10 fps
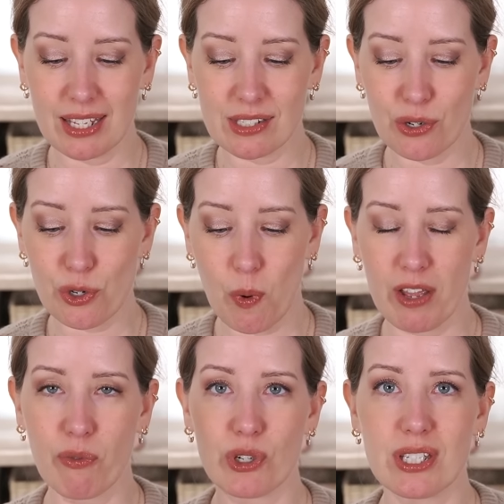is their
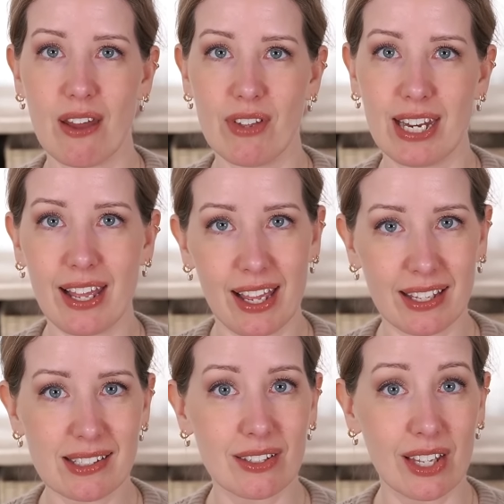24/7
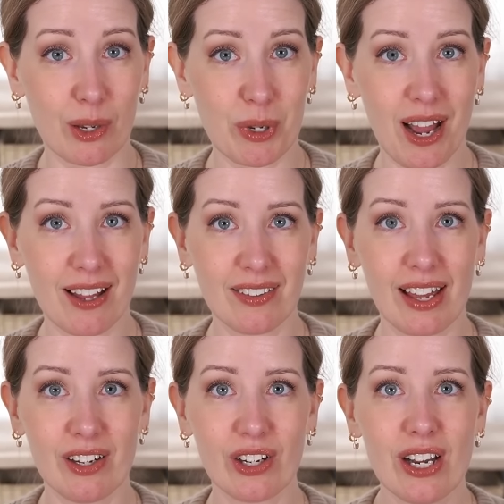Inks liquid
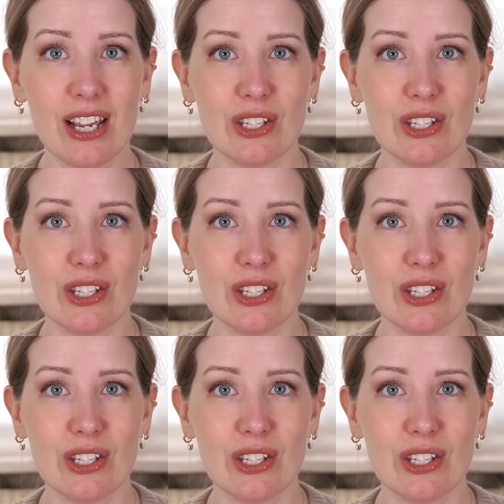eyeliner.